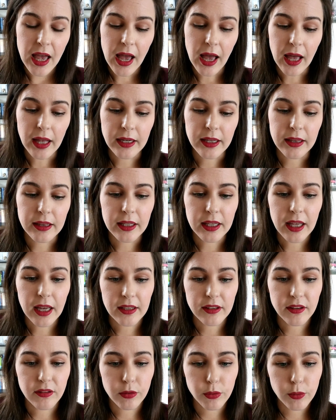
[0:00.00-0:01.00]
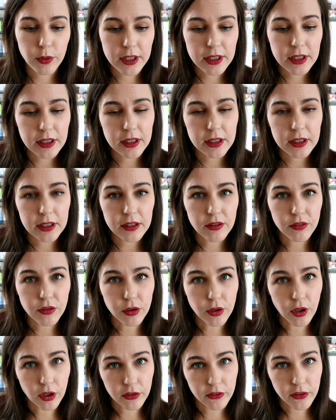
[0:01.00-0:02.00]
And in the case of Switzerland, if you
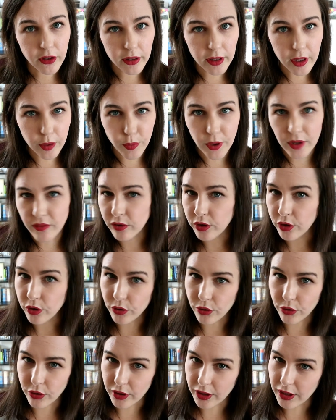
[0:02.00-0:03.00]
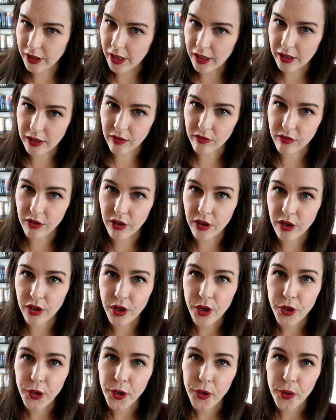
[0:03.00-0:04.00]
don't sign that waiver, you're not going to get a liver,
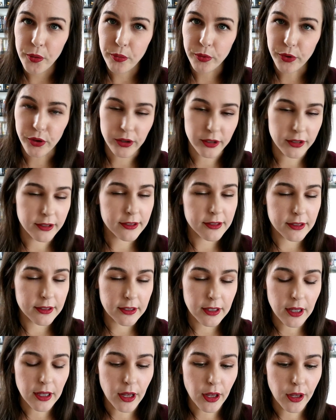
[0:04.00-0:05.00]
because